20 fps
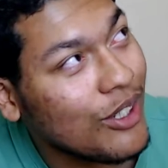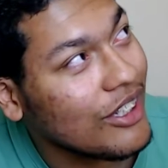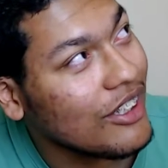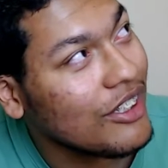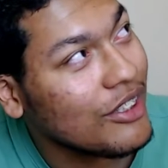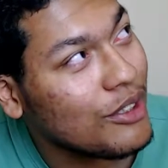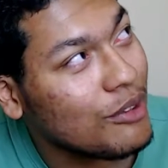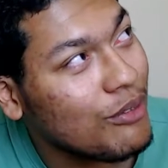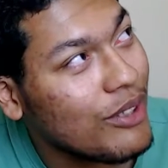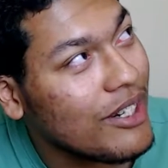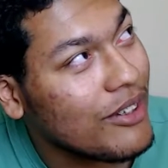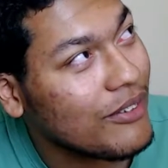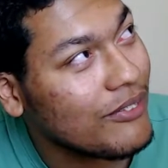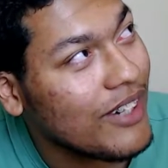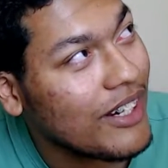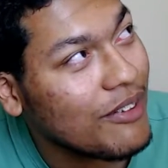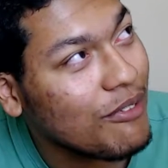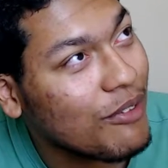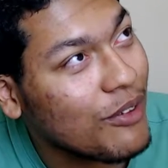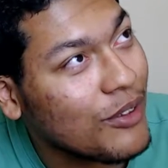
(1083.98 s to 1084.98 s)
to look away from
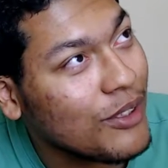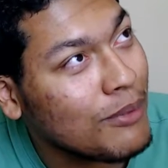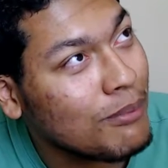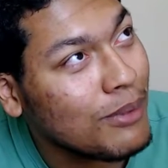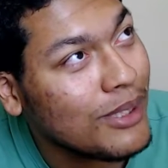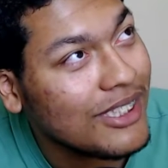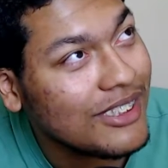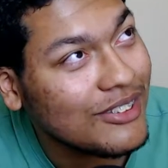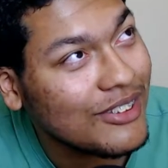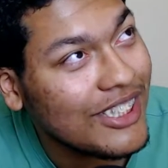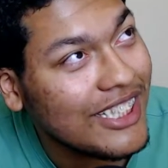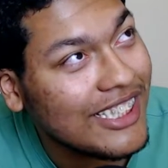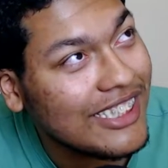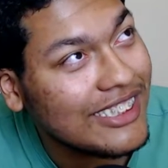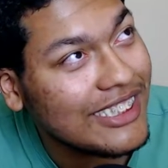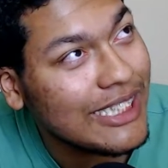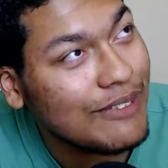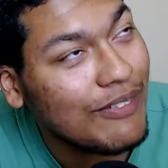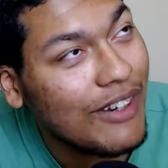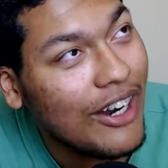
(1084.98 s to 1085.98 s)
everyone on the bus so they didn't
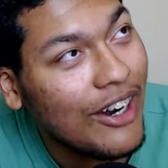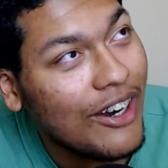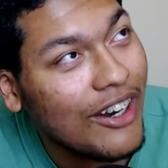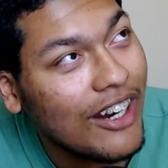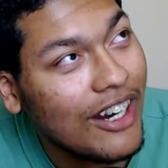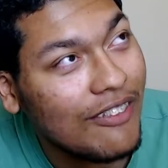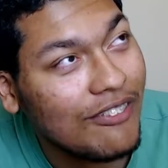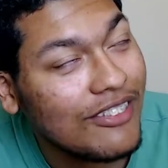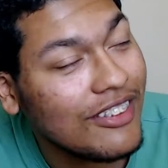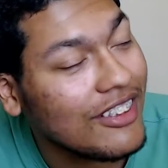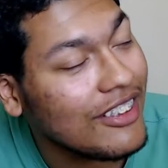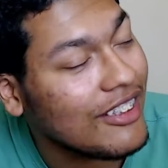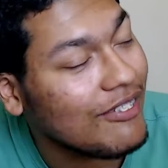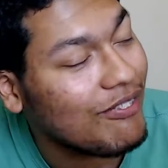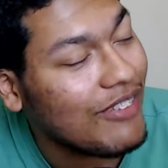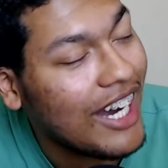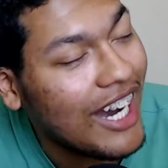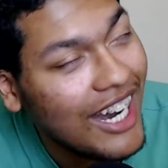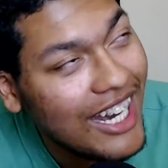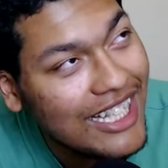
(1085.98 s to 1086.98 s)
see my
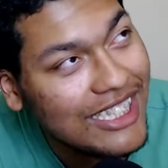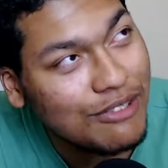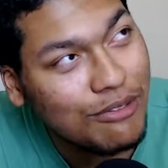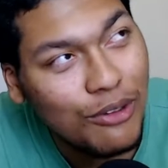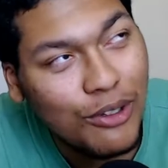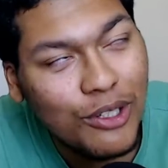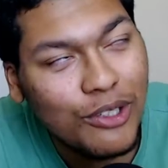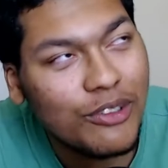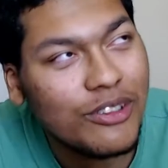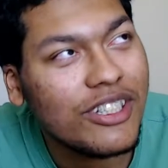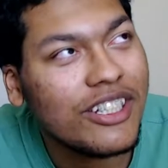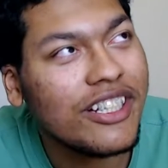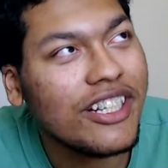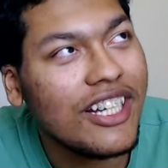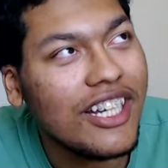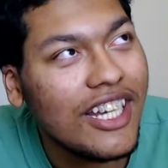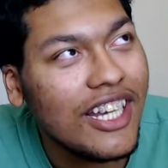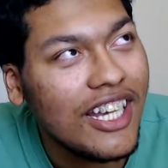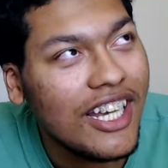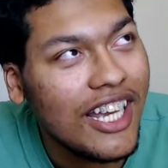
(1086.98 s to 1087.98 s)
eyes watering,
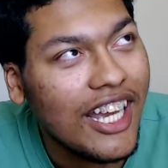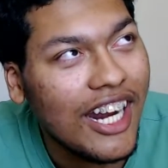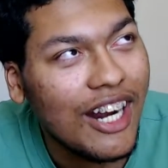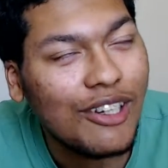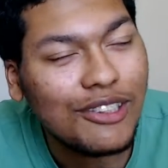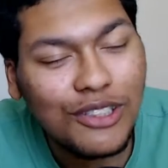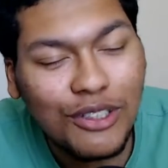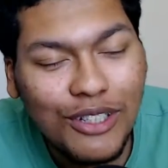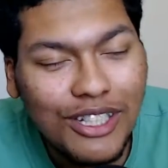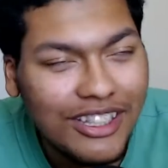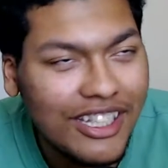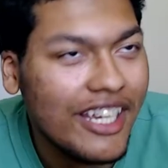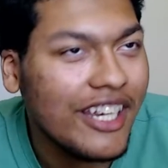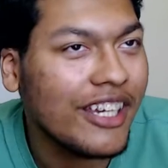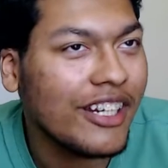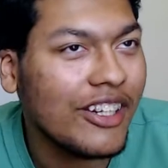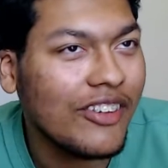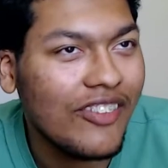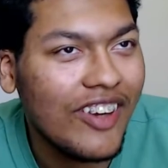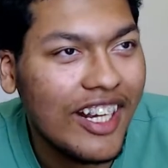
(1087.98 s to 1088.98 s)
and I was already
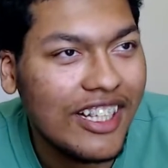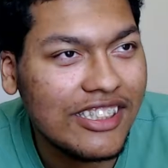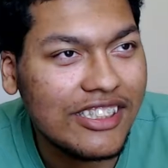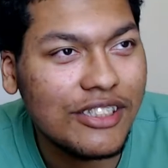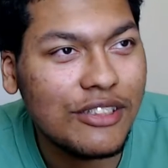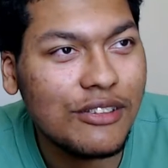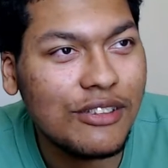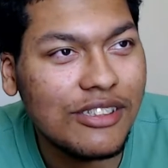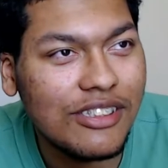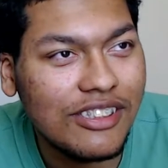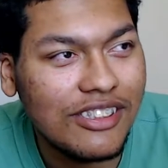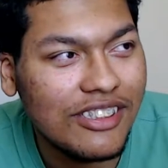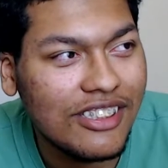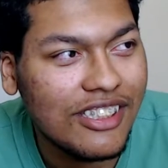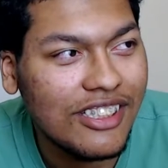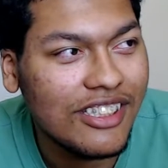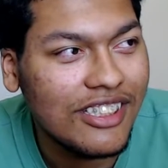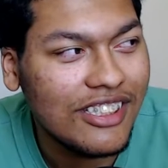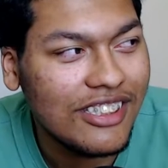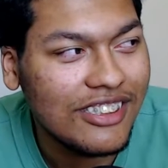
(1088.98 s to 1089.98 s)
thinking of an excuse
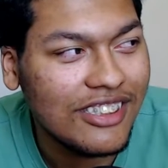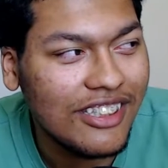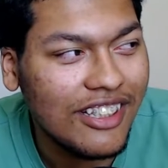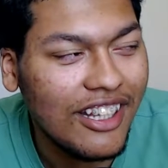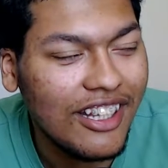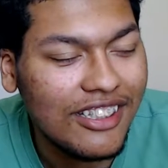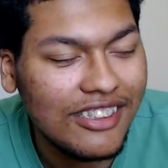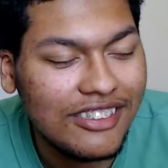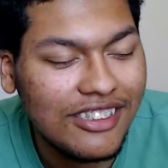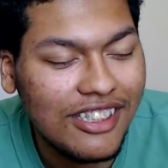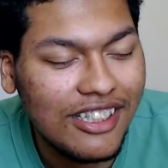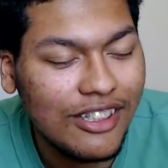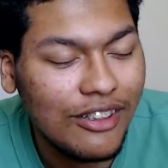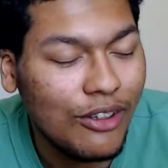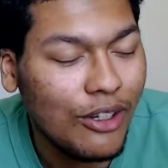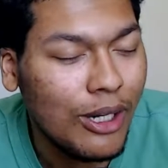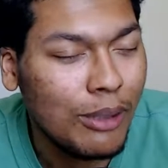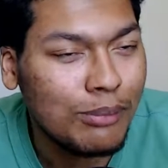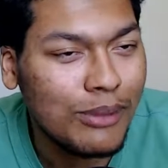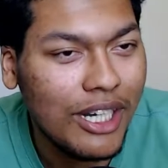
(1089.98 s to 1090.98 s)
to like say, "Oh,
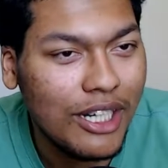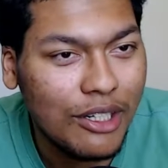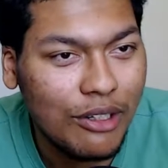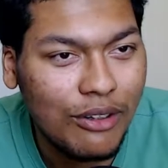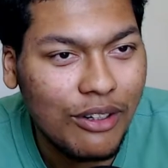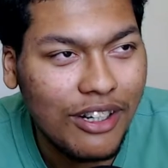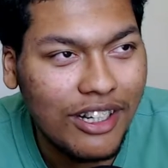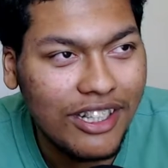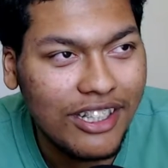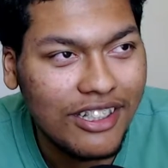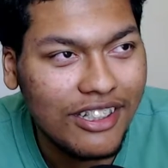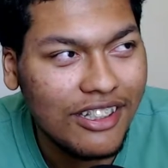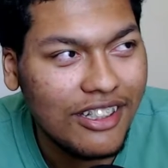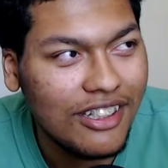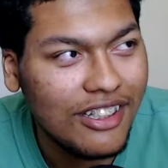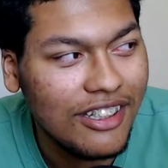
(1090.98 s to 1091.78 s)
I'm not crying."